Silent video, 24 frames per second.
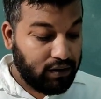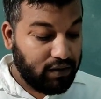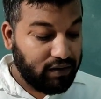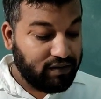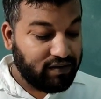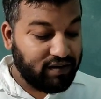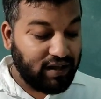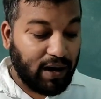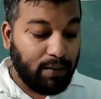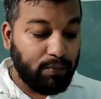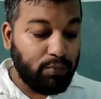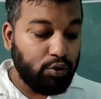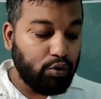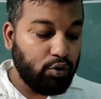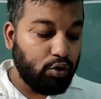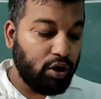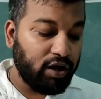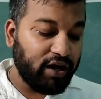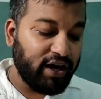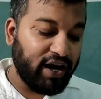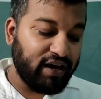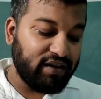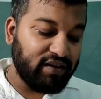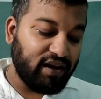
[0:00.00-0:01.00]
Some do
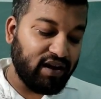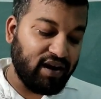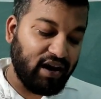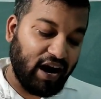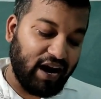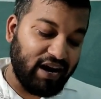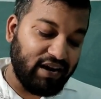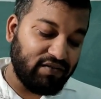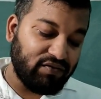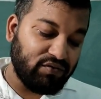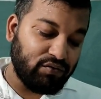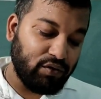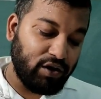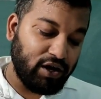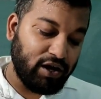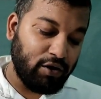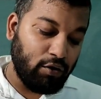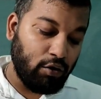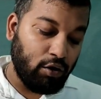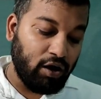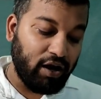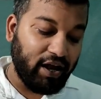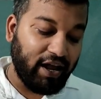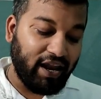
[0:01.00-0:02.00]
not get the right soil
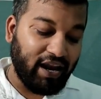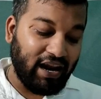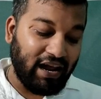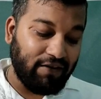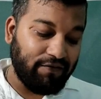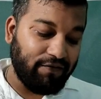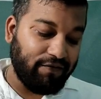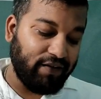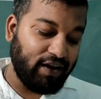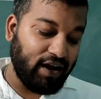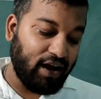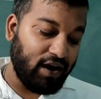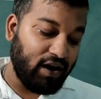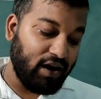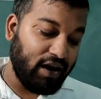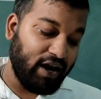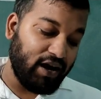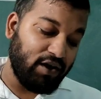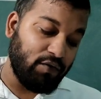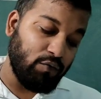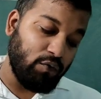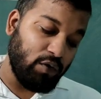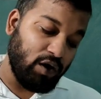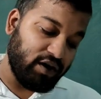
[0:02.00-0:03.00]
or enough air
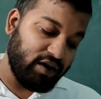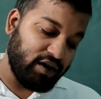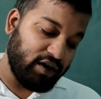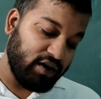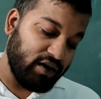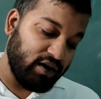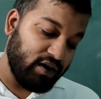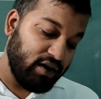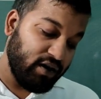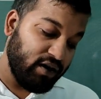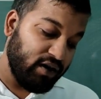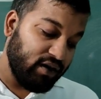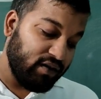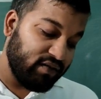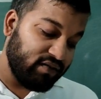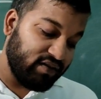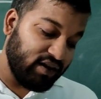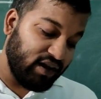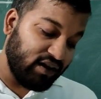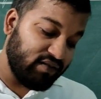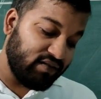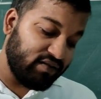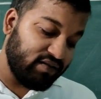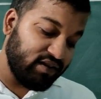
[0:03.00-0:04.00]
and water.
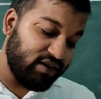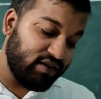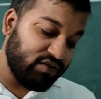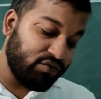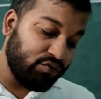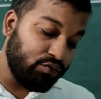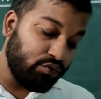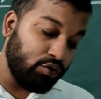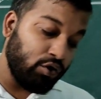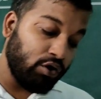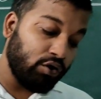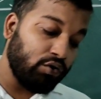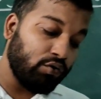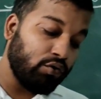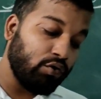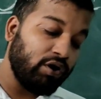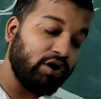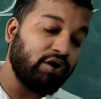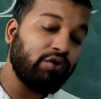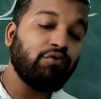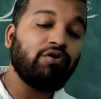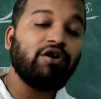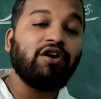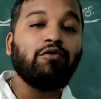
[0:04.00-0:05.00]
Such seeds do not grow
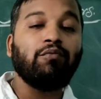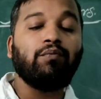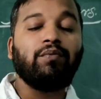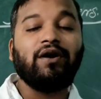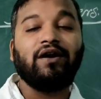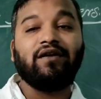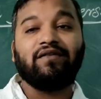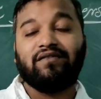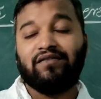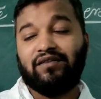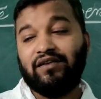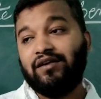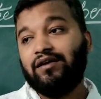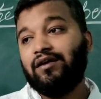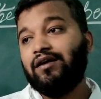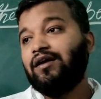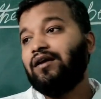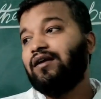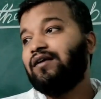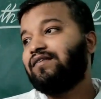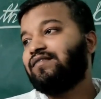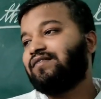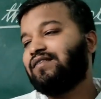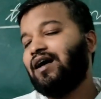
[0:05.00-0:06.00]
into new plants. See,
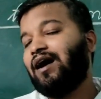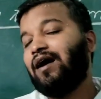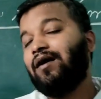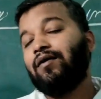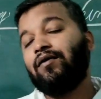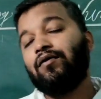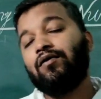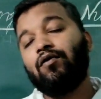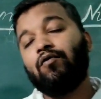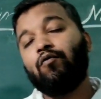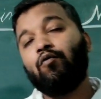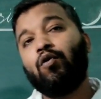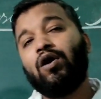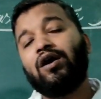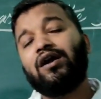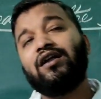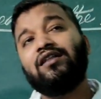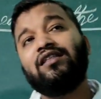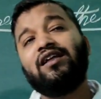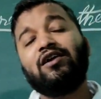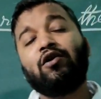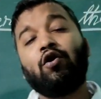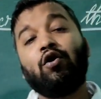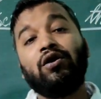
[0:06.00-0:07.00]
what are
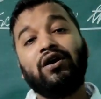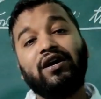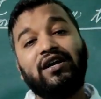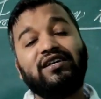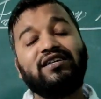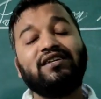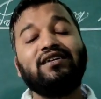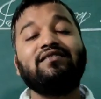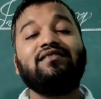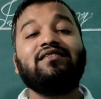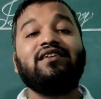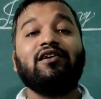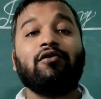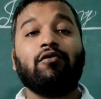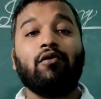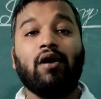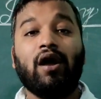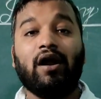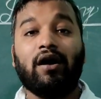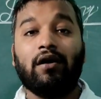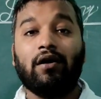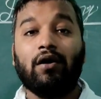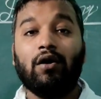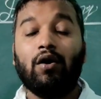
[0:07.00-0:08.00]
the conditions
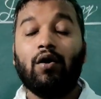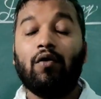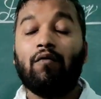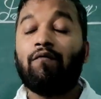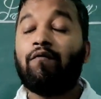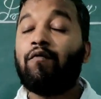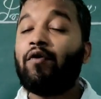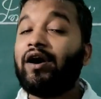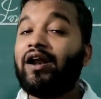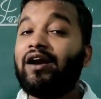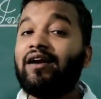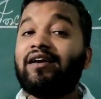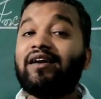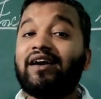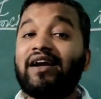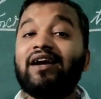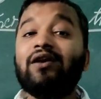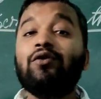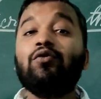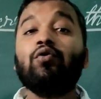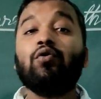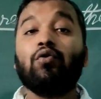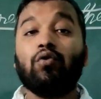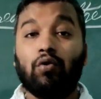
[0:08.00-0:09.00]
required for a tree
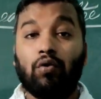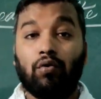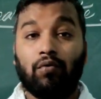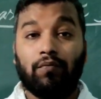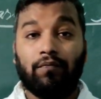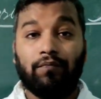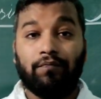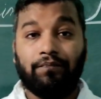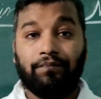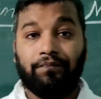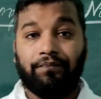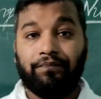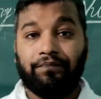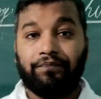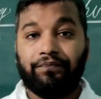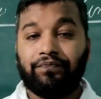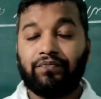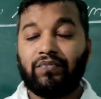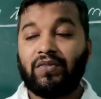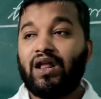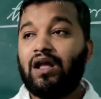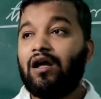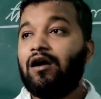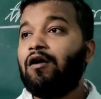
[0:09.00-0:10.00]
to grow?
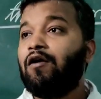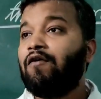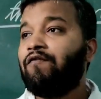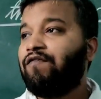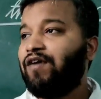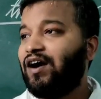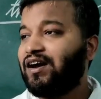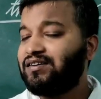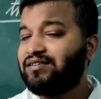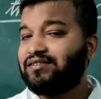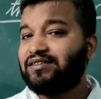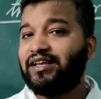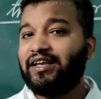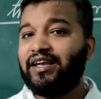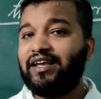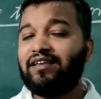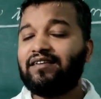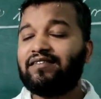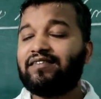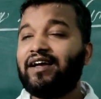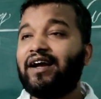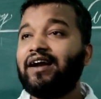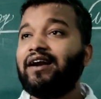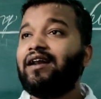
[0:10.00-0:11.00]
First thing
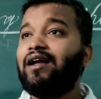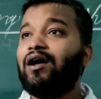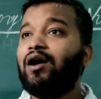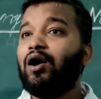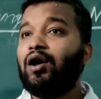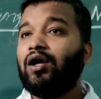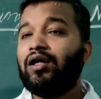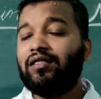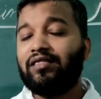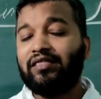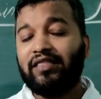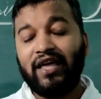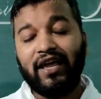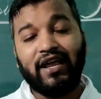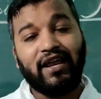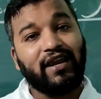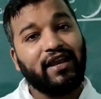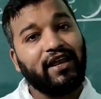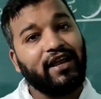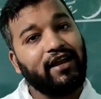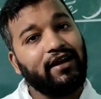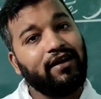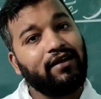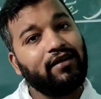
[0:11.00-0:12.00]
is that they
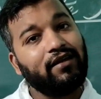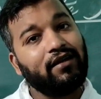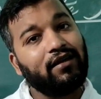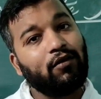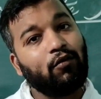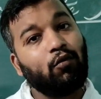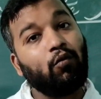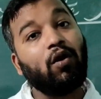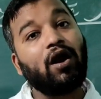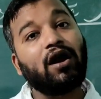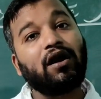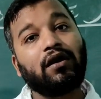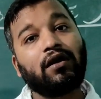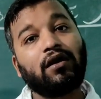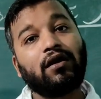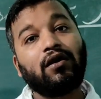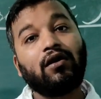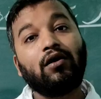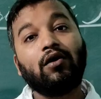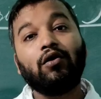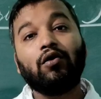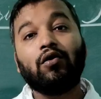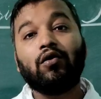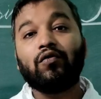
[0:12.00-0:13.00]
need what?
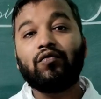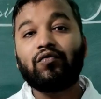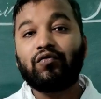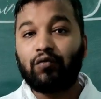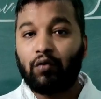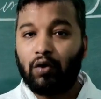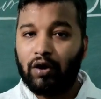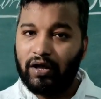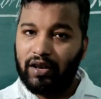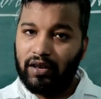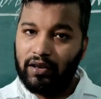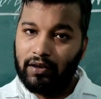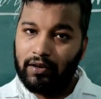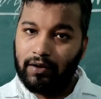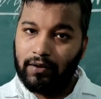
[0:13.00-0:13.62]
Soil.